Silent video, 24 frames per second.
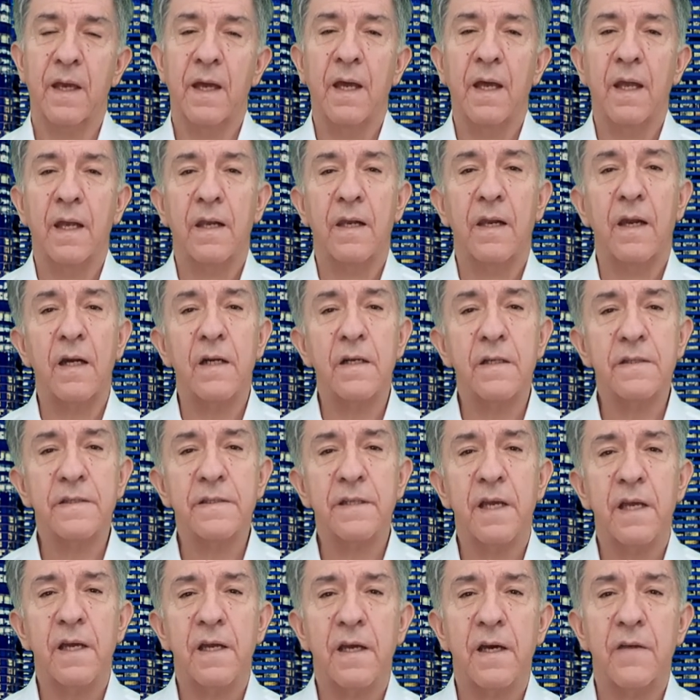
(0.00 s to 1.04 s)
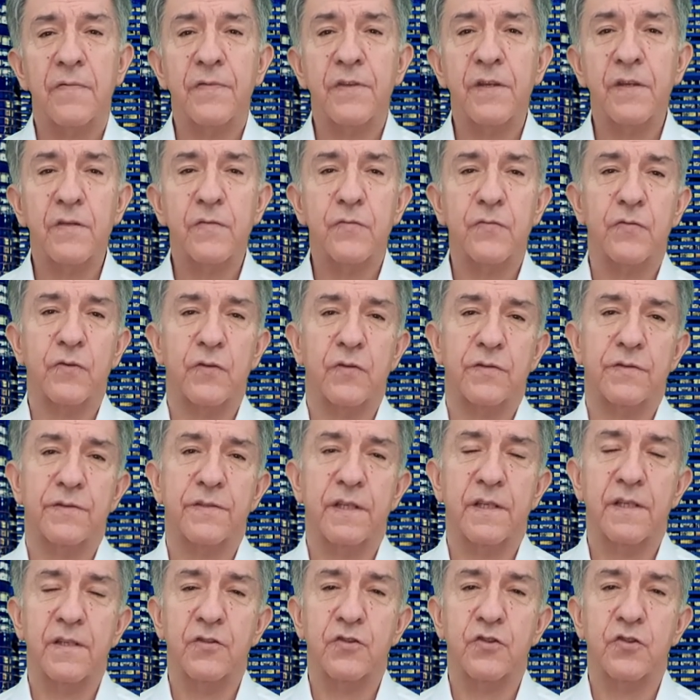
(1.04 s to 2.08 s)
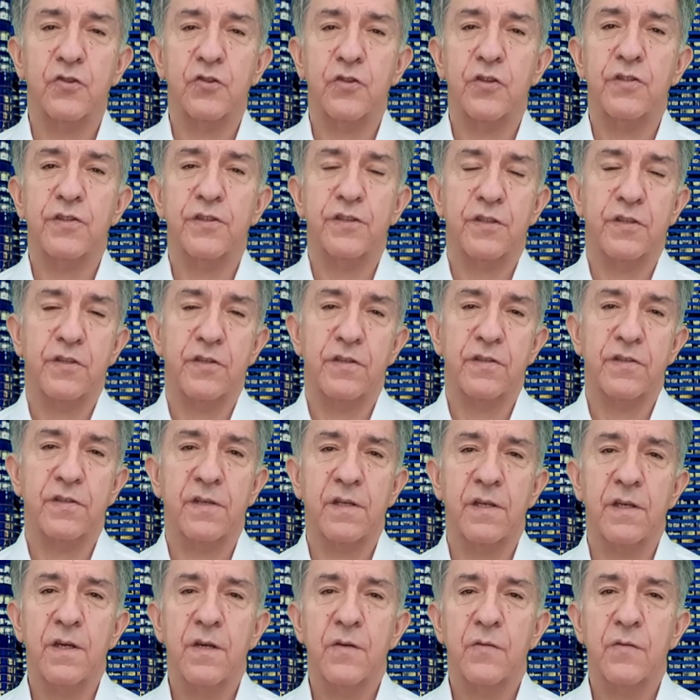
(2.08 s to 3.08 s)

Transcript: Large cathedrals and churches